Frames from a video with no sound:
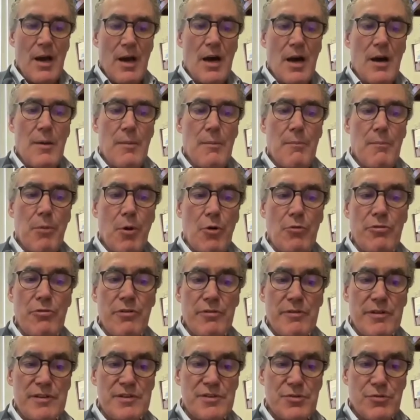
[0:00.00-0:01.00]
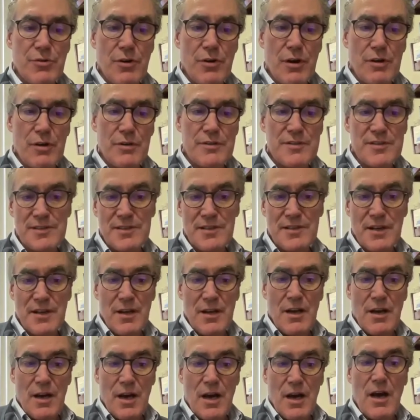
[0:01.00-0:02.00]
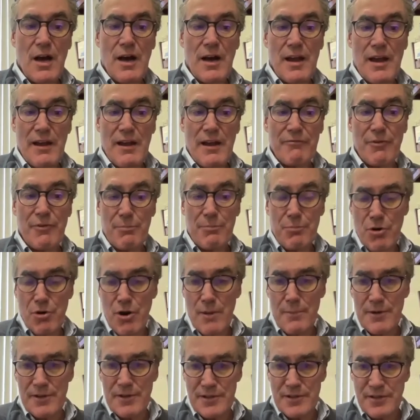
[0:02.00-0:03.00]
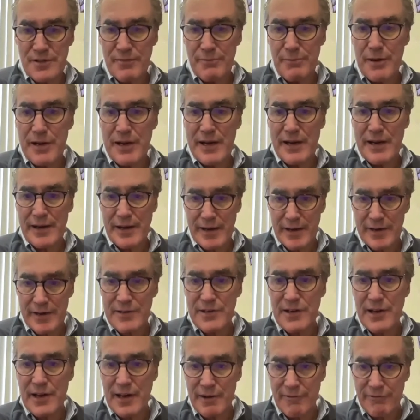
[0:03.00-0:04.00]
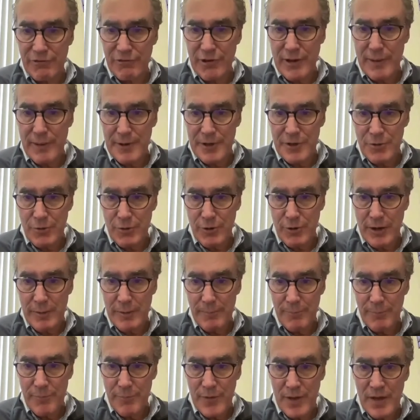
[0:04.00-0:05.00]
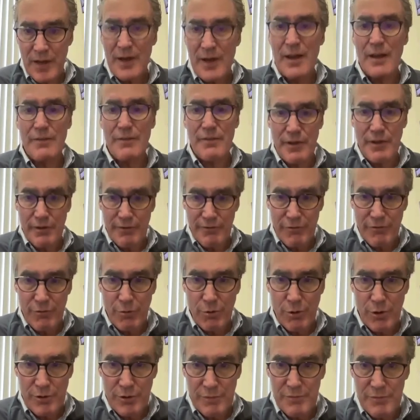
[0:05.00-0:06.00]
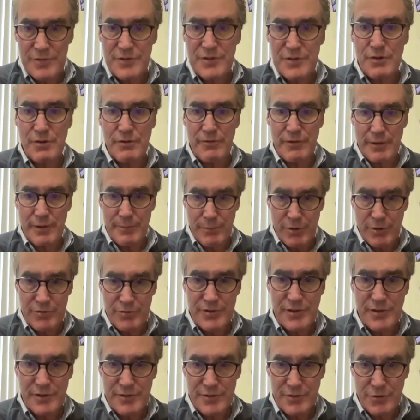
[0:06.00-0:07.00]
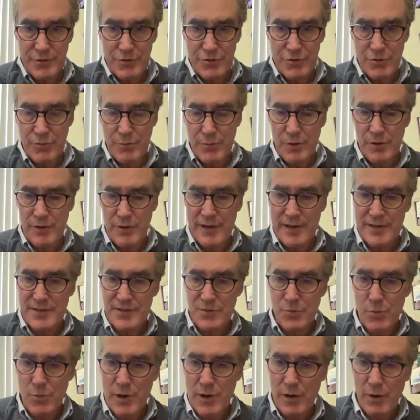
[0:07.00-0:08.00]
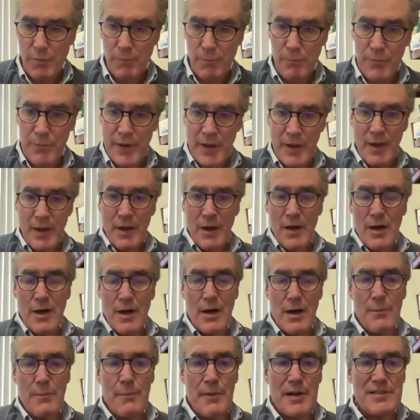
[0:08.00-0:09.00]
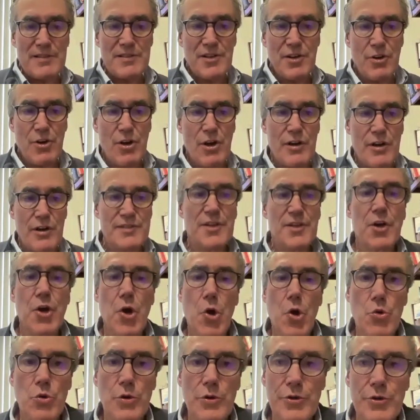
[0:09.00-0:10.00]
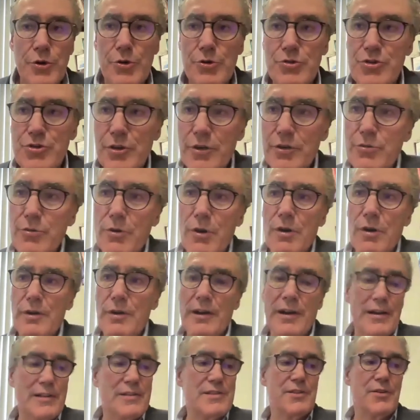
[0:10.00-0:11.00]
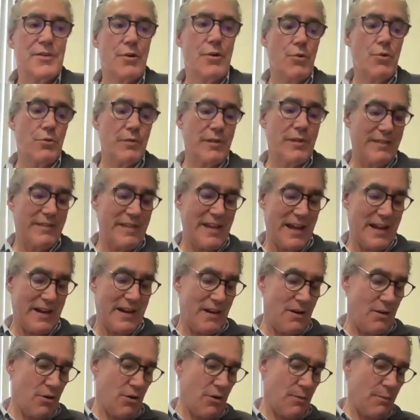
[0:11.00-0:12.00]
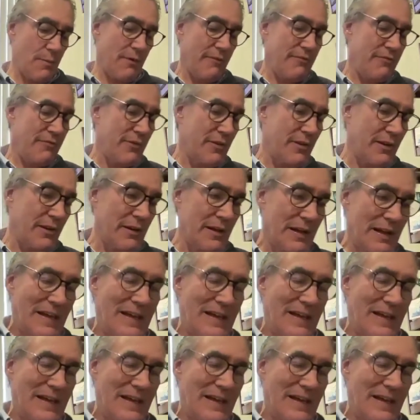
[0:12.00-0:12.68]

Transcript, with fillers: Uh, both of these drugs uh, have the promise of being anti inflammatory and mm. therefore serving post exertional malaise well. Uh, mestinon is a cholinergic drug, and it's known that that arm of the